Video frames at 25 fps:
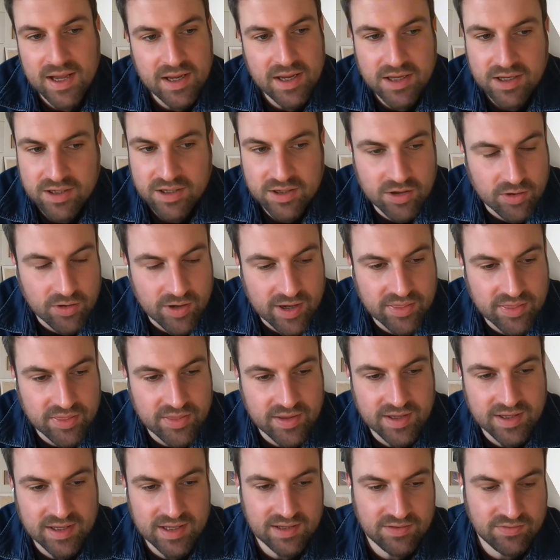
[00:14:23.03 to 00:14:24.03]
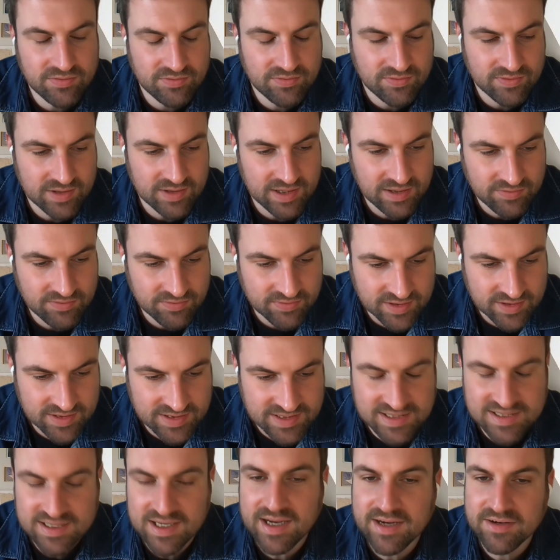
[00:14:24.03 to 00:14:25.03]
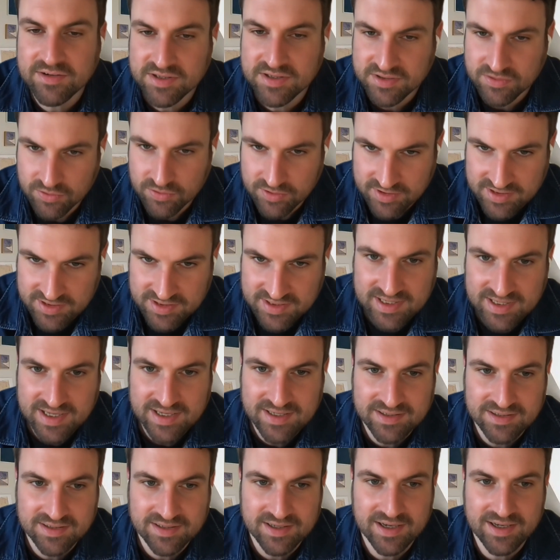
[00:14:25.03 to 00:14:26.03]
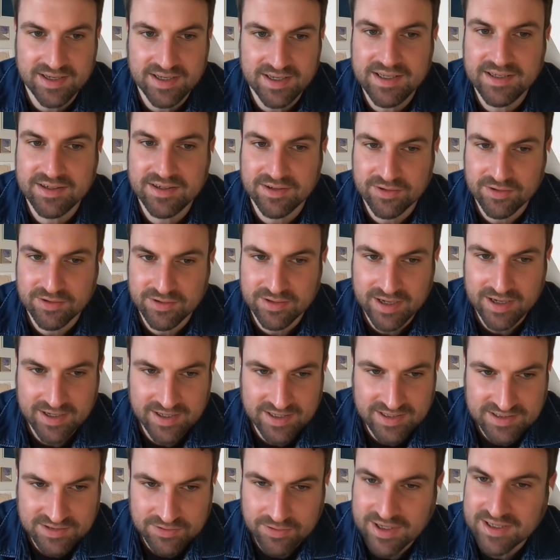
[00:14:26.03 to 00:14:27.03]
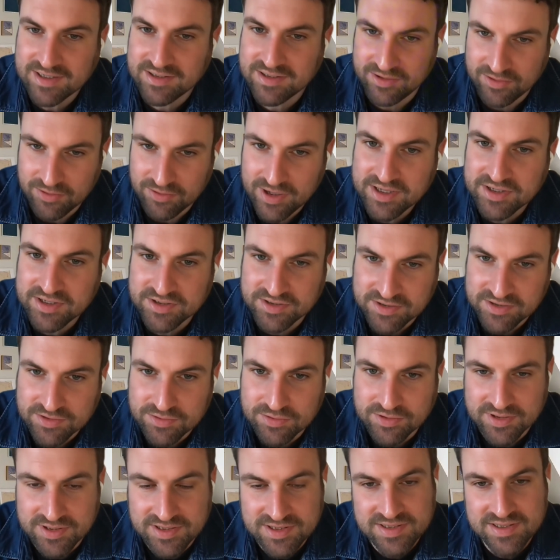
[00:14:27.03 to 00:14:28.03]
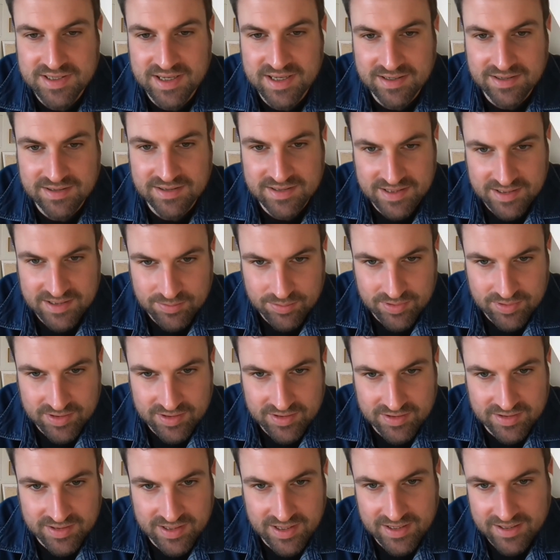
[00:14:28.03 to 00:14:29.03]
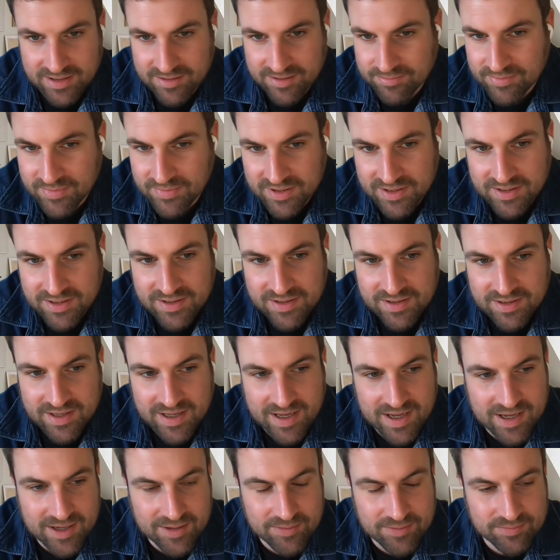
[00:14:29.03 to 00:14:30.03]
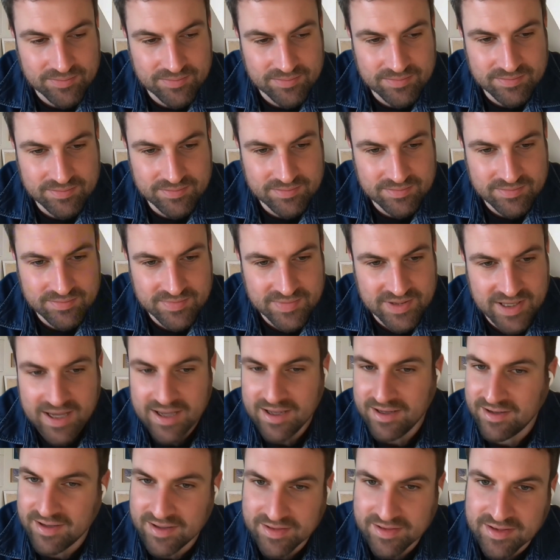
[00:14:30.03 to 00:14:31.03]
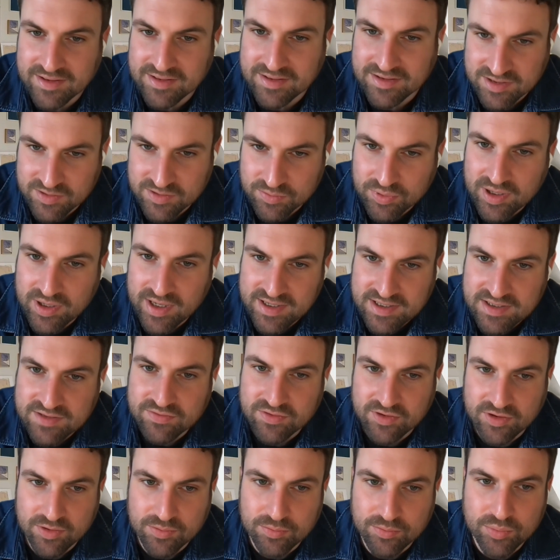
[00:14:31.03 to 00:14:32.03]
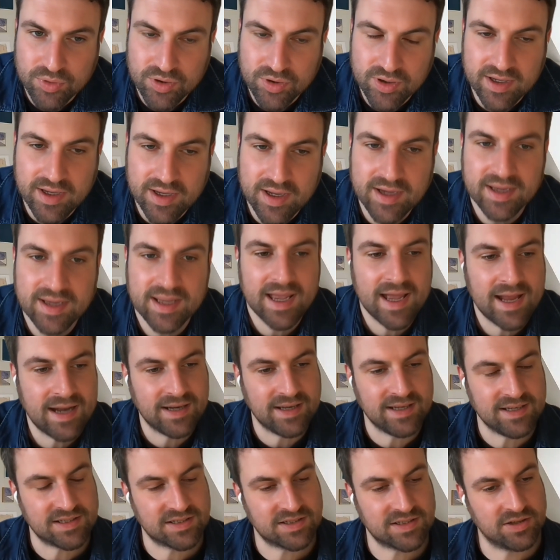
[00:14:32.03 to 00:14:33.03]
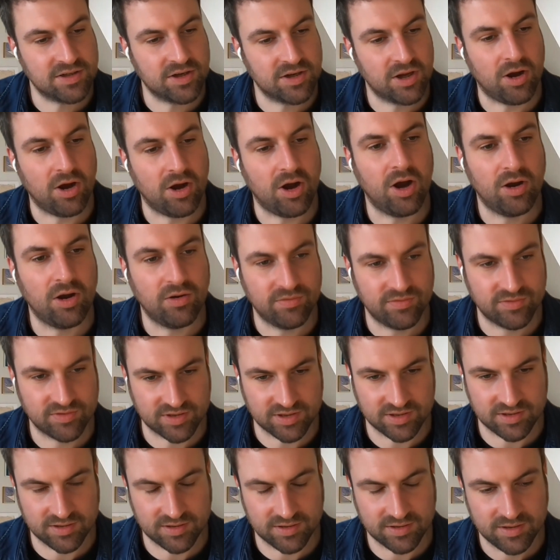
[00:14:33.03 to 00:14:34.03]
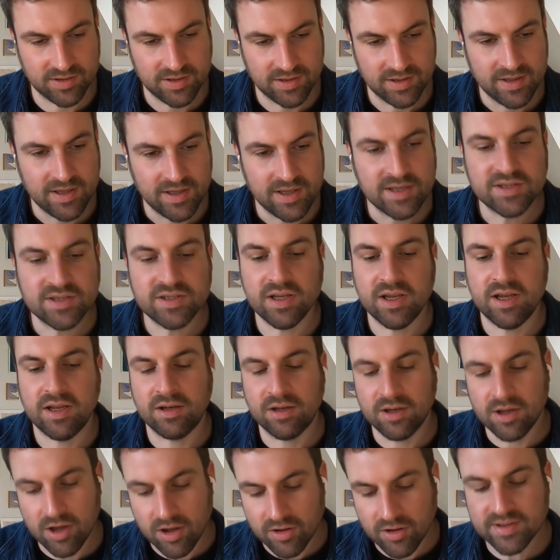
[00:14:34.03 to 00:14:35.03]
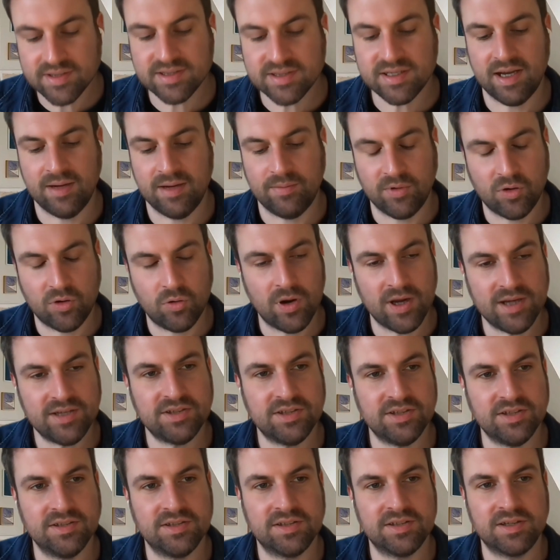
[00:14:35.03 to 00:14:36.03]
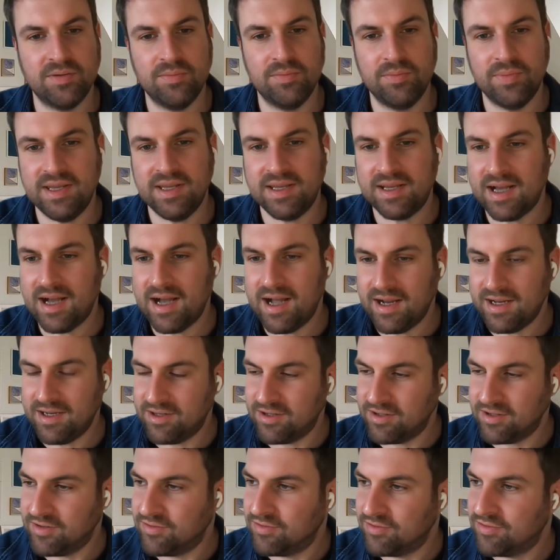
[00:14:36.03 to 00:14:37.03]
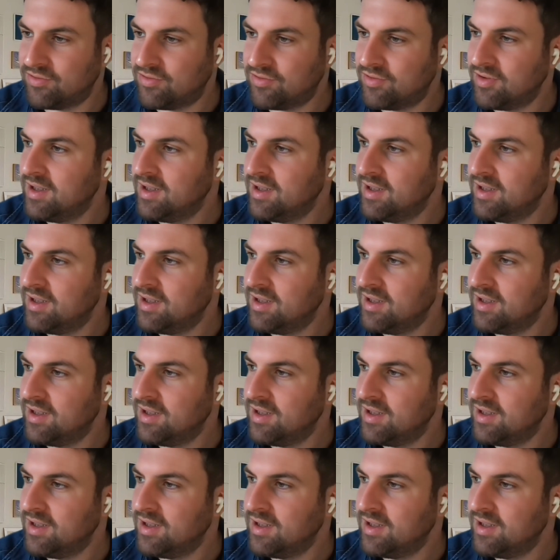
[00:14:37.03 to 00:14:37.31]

I think if the desire is to understand and I need to ask a question to understand deeper, then, I think there's a place for them. But again, it's not often, a lot of the time questions can be kind of,